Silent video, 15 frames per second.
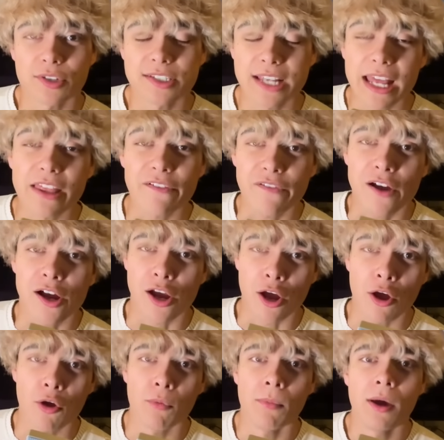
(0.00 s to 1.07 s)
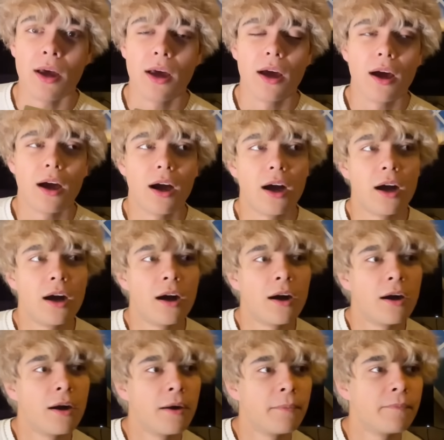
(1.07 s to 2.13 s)
Stay the fuck home.
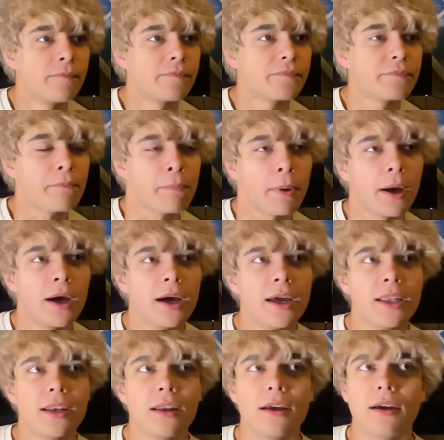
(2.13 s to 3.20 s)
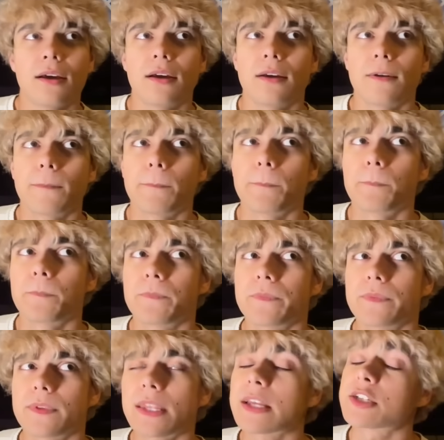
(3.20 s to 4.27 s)
But
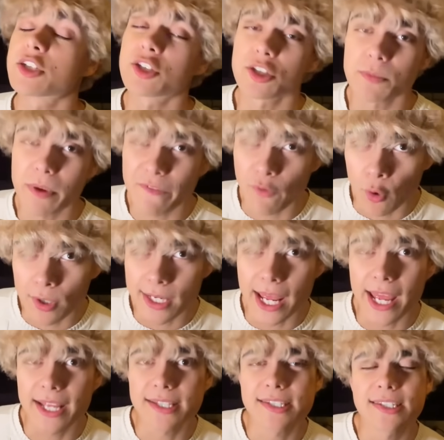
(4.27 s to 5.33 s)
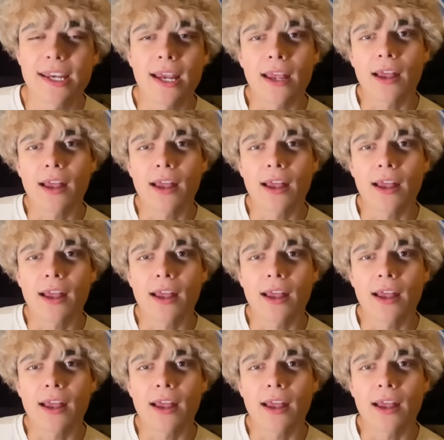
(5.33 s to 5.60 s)
yeah, so there's gonna be 4 dates.